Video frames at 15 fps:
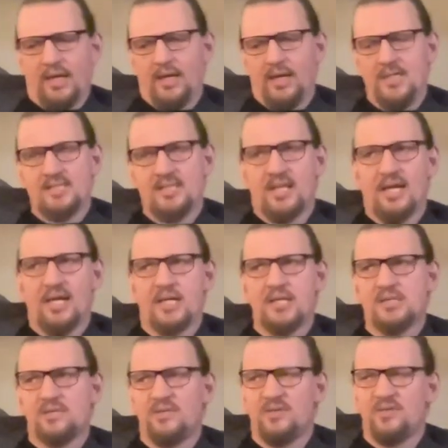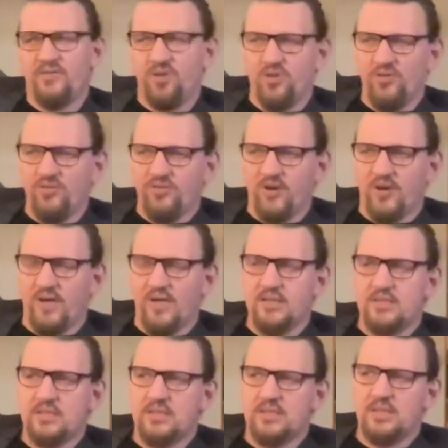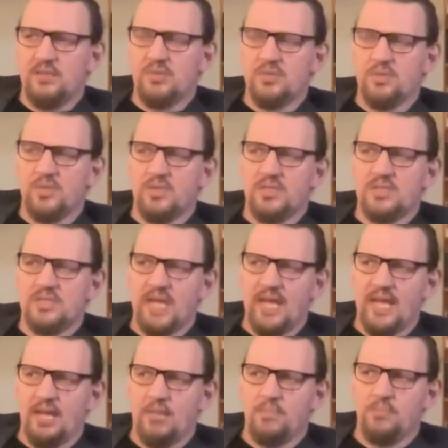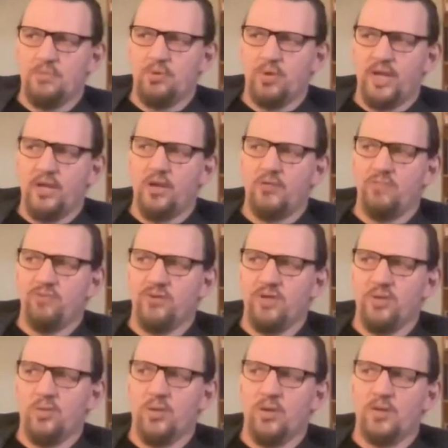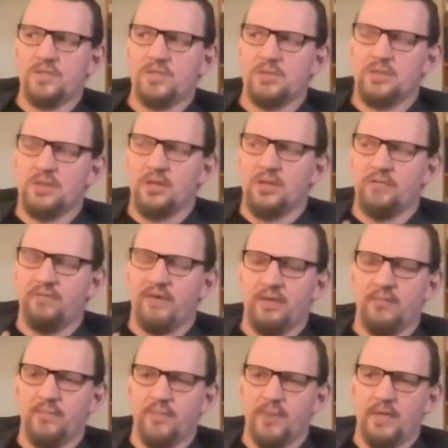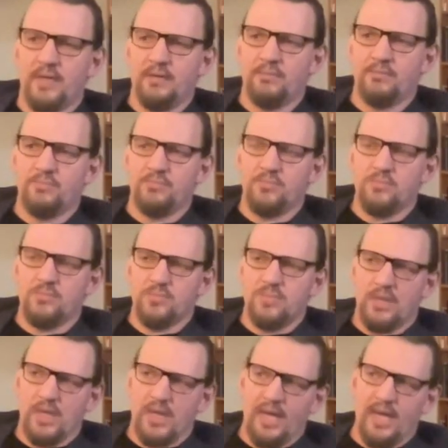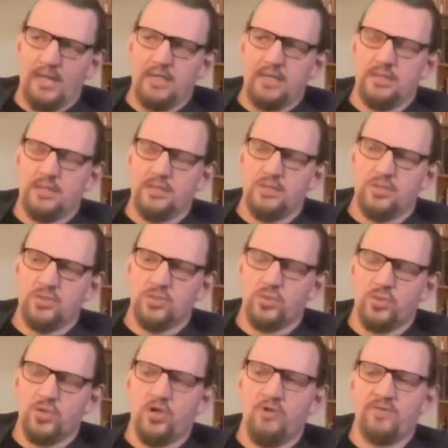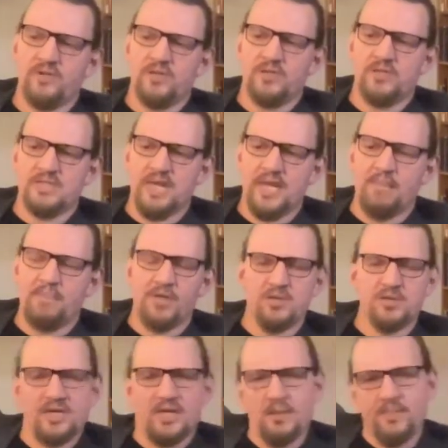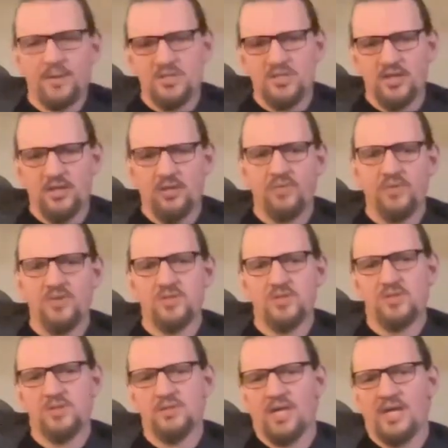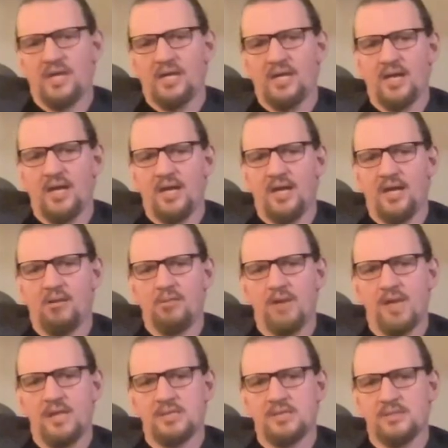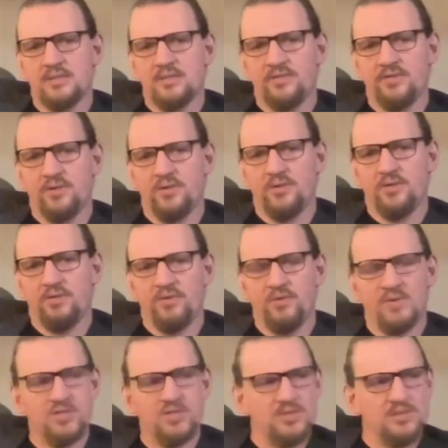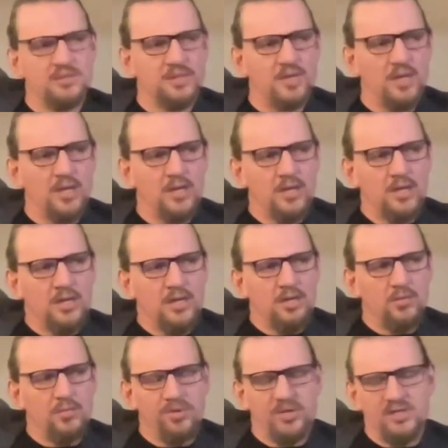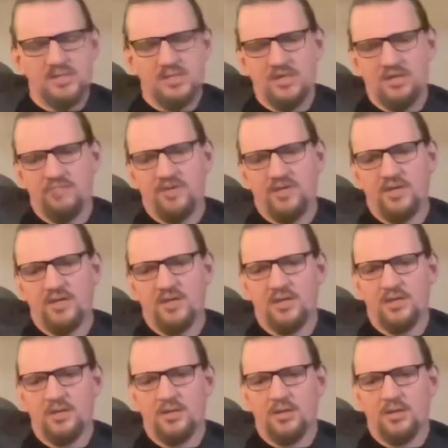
His last few fights, he was with Sam Greco for a little while, so I kind of handed Sean over to Sam because I had a bunch of health issues. I had a cardiac arrest and a few issues that were pretty significant, and